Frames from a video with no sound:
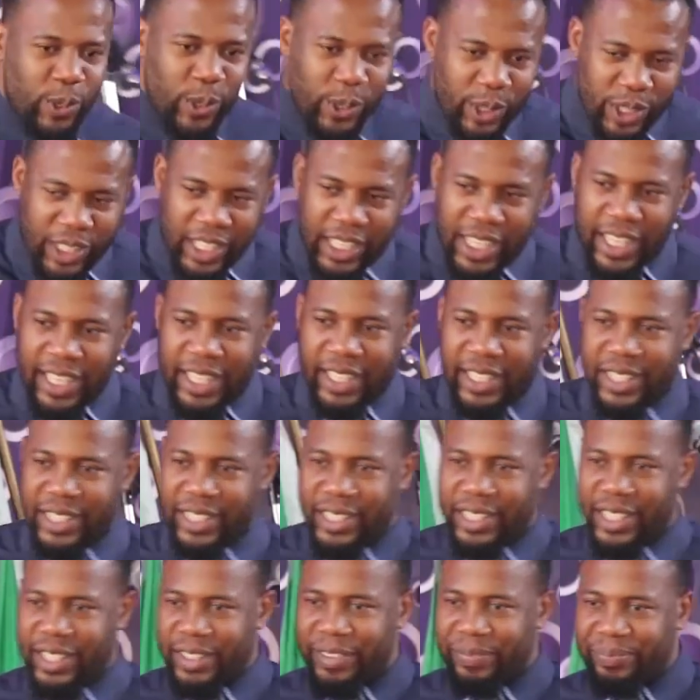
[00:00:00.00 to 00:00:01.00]
you see it.
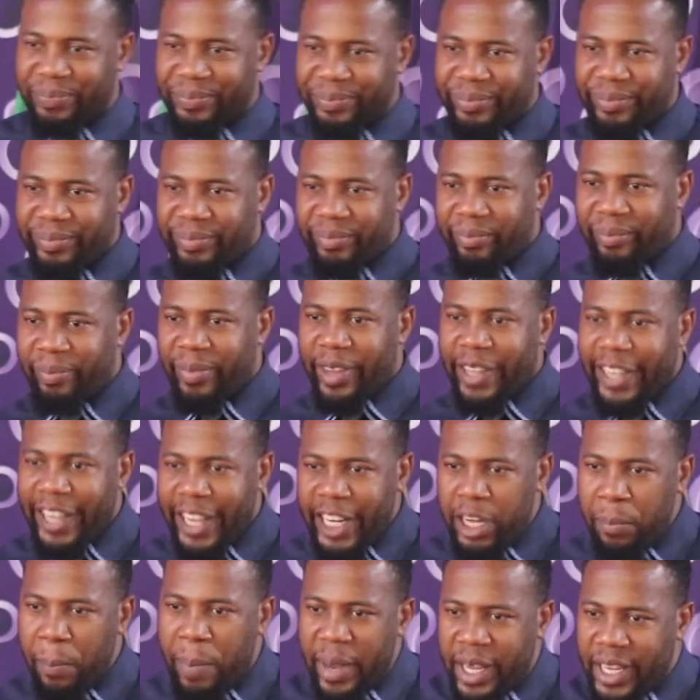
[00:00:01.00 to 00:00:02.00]

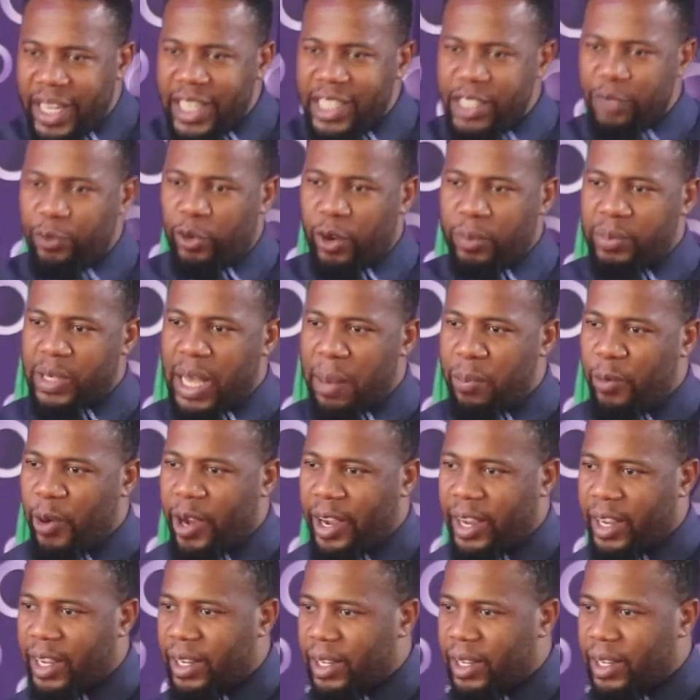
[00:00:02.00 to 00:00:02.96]
It begins from somewhere.